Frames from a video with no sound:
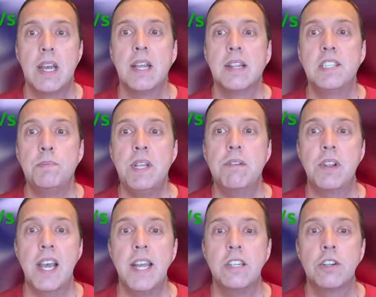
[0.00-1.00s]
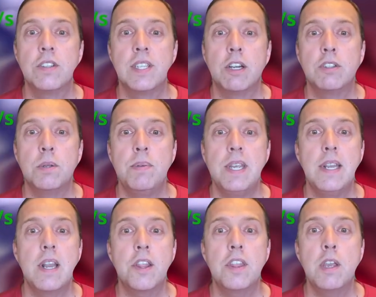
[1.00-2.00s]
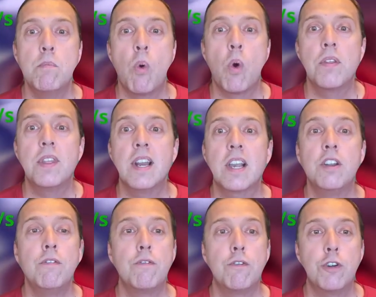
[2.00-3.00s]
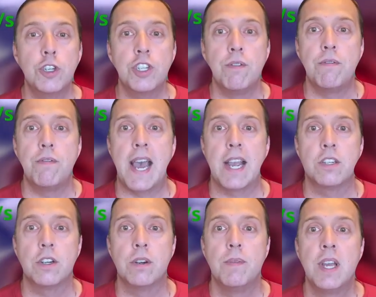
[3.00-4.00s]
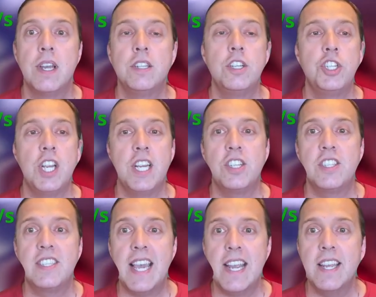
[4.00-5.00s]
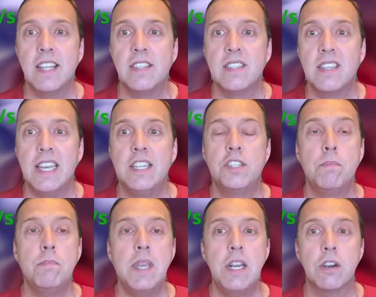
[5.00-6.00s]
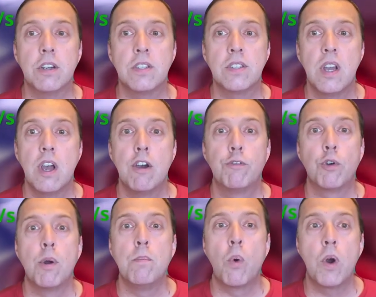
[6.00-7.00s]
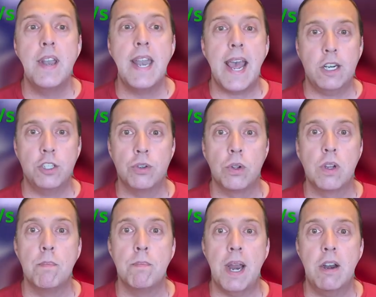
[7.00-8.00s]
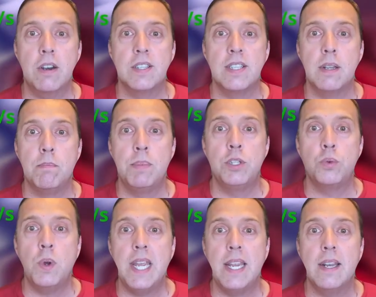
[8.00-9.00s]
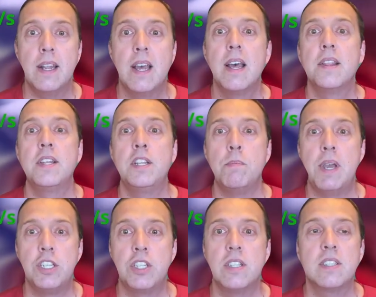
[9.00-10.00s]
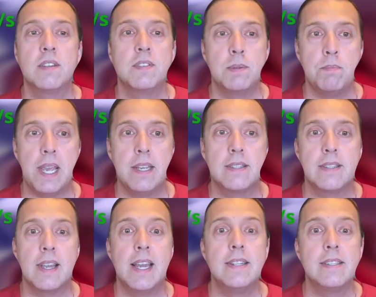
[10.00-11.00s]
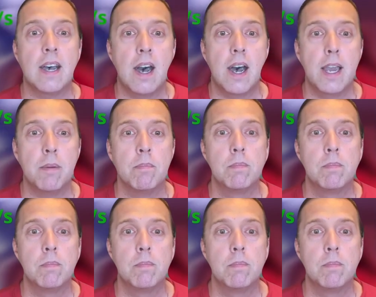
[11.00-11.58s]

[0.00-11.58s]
The speed of light turns out to be nothing more than a conversion factor to change seconds into meters for a more natural comparison between the dimensions of space and time.